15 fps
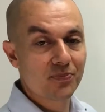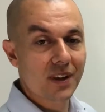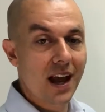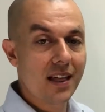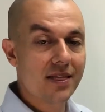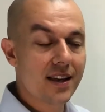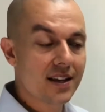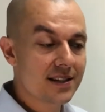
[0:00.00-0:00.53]

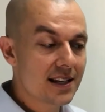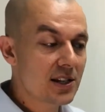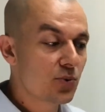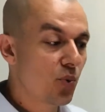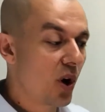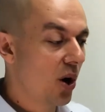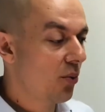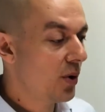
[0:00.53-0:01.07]
And this is
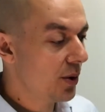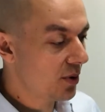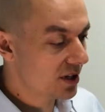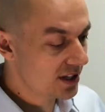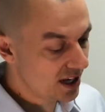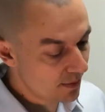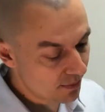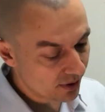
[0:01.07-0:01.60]
what we
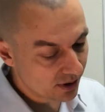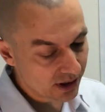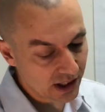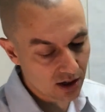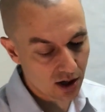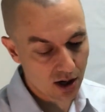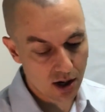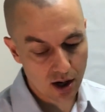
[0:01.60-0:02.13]
would typically
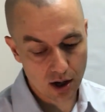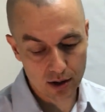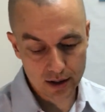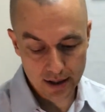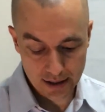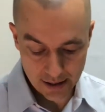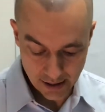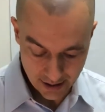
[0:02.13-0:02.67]
call
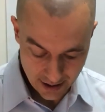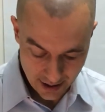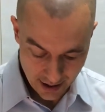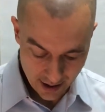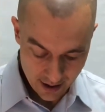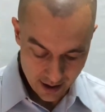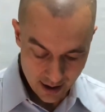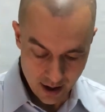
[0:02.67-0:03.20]

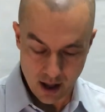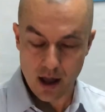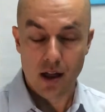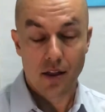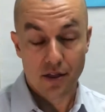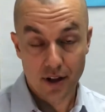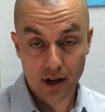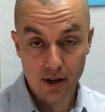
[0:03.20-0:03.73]

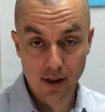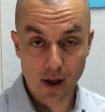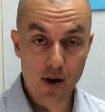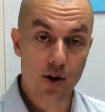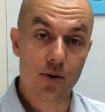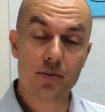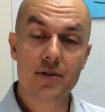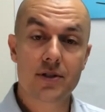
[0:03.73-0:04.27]
the
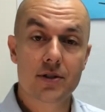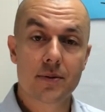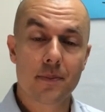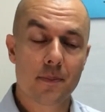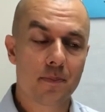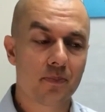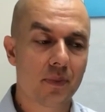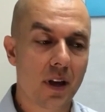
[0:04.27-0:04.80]
close,
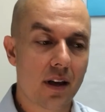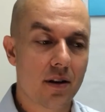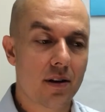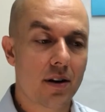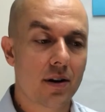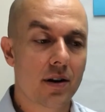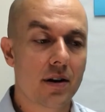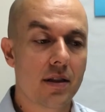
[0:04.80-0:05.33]

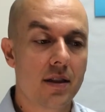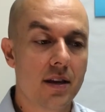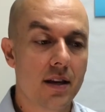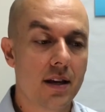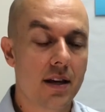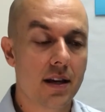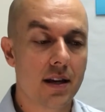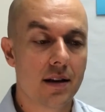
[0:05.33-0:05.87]
or
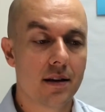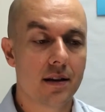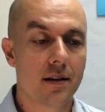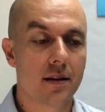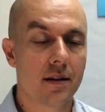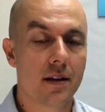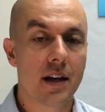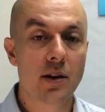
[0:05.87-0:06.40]
the
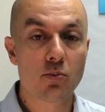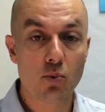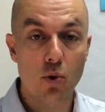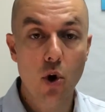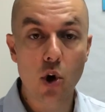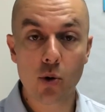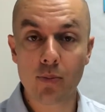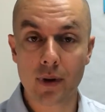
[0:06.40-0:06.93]

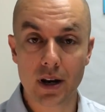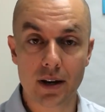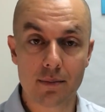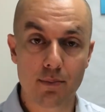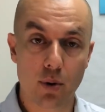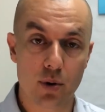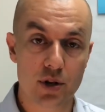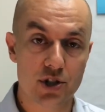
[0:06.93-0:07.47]

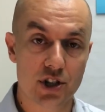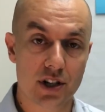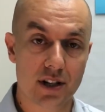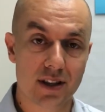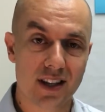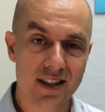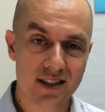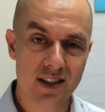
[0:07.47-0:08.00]
enrollment portion.
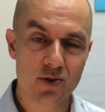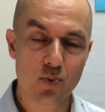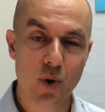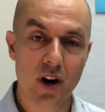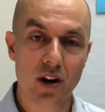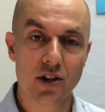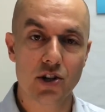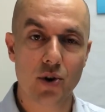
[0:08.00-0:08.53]
This is
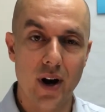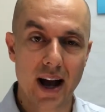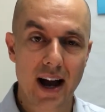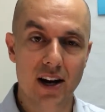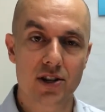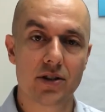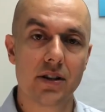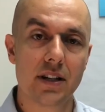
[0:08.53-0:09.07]
where you're
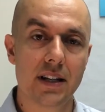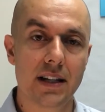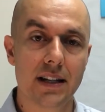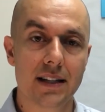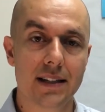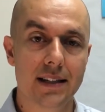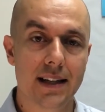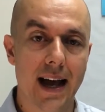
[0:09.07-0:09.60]

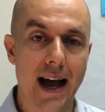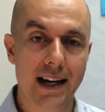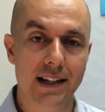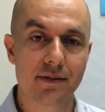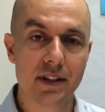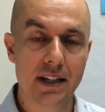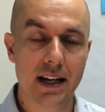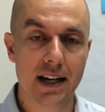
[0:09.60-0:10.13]
actually
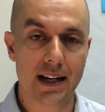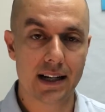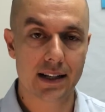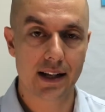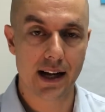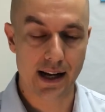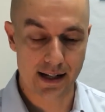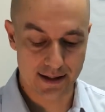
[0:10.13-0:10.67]
actively getting
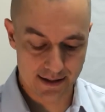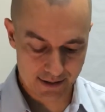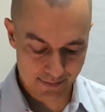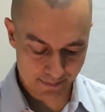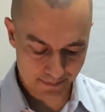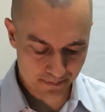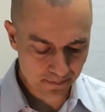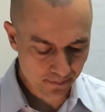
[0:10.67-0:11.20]
clients.
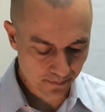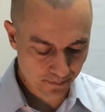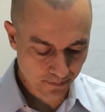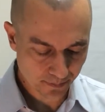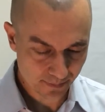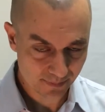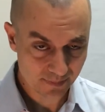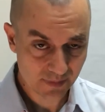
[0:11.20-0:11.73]

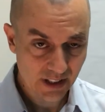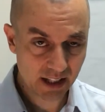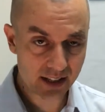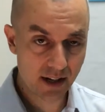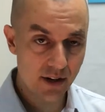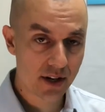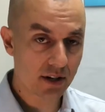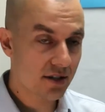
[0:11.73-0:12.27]

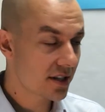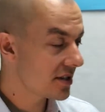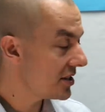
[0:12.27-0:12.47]
Now here's the